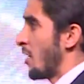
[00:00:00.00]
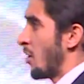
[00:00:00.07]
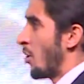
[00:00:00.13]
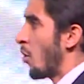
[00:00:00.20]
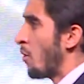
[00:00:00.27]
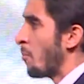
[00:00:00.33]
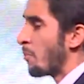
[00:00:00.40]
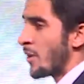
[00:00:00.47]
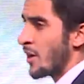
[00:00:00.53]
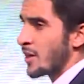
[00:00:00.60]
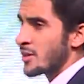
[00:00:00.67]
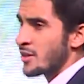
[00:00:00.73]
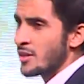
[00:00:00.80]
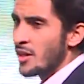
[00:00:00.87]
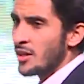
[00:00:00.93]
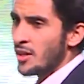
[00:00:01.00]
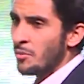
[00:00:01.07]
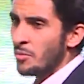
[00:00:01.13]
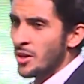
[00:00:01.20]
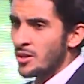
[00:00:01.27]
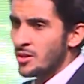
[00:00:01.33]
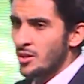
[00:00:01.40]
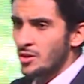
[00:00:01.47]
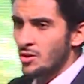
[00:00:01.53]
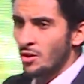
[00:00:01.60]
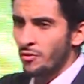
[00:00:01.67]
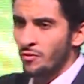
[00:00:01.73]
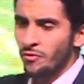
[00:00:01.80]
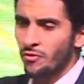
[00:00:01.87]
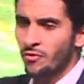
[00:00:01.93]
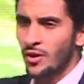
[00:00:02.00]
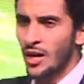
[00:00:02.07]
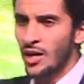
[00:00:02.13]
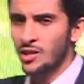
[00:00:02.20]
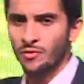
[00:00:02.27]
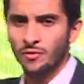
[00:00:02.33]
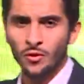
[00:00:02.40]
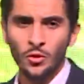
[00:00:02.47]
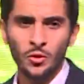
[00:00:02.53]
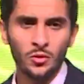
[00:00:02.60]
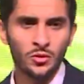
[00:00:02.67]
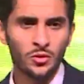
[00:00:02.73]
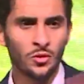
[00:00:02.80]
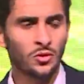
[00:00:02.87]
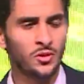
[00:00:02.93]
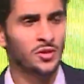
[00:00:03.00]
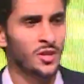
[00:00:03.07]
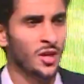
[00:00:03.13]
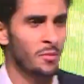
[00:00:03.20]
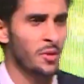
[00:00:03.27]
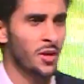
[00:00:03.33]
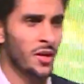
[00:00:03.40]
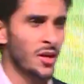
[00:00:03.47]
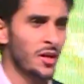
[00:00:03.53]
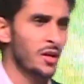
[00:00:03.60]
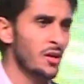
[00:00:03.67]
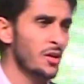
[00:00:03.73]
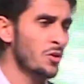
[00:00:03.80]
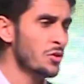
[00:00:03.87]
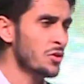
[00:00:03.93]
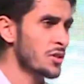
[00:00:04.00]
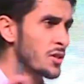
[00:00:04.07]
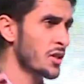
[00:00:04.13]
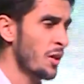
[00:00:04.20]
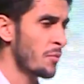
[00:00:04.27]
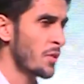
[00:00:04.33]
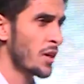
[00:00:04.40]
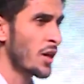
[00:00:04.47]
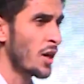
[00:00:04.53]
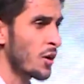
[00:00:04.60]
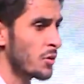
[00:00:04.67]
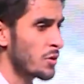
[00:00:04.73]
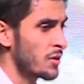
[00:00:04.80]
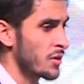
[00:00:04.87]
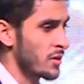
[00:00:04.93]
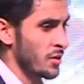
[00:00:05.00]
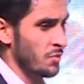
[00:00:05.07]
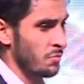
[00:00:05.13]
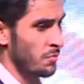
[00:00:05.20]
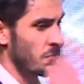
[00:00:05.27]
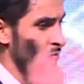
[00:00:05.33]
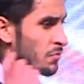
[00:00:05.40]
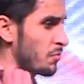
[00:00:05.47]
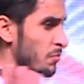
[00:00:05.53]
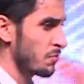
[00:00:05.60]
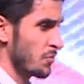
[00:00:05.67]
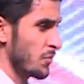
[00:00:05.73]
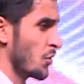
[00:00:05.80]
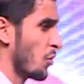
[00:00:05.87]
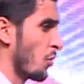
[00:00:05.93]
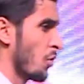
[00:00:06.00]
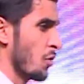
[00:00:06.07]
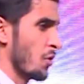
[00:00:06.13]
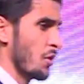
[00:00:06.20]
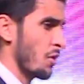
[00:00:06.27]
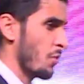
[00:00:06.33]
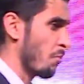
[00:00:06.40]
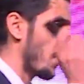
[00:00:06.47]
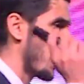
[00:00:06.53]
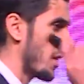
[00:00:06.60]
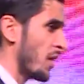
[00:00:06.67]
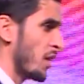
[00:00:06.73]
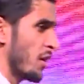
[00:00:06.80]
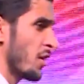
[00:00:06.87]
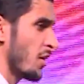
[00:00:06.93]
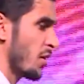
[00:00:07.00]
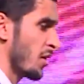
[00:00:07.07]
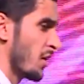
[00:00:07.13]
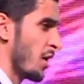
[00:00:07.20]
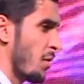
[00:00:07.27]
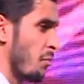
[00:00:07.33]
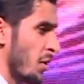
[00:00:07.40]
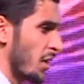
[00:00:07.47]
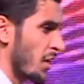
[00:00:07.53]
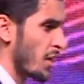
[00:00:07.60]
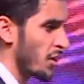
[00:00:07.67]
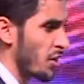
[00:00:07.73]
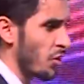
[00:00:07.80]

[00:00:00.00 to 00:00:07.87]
complex databases of cash flows, goods coming in, goods coming out, and money coming in,